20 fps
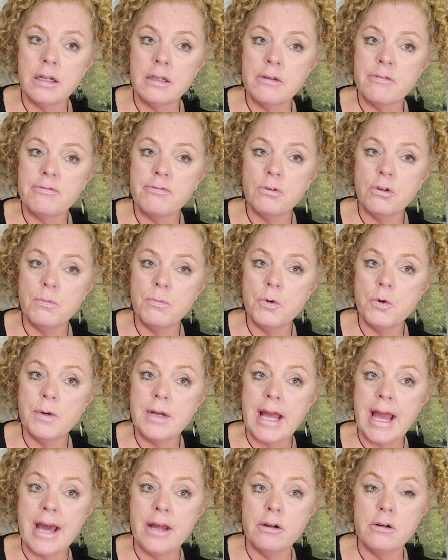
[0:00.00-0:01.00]
And the full moon
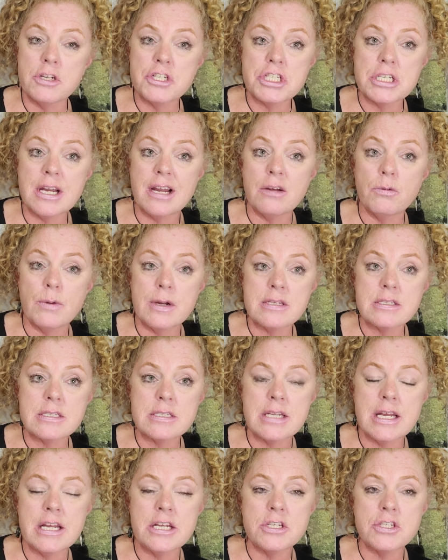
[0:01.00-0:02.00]
energy I
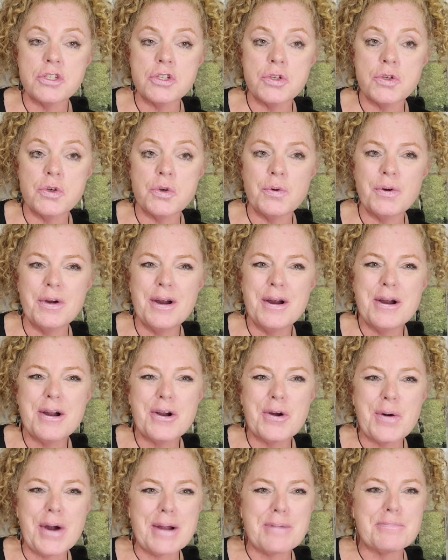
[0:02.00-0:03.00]
resonate to
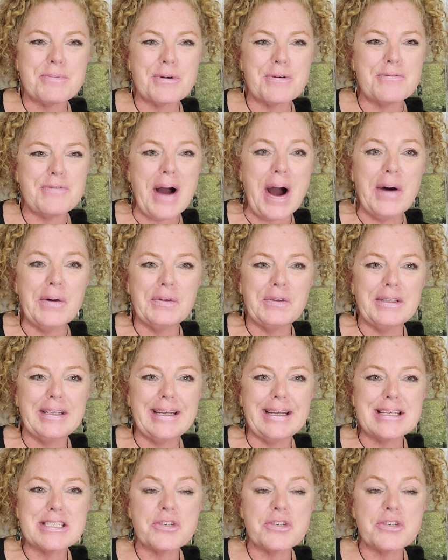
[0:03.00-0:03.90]
quite profoundly.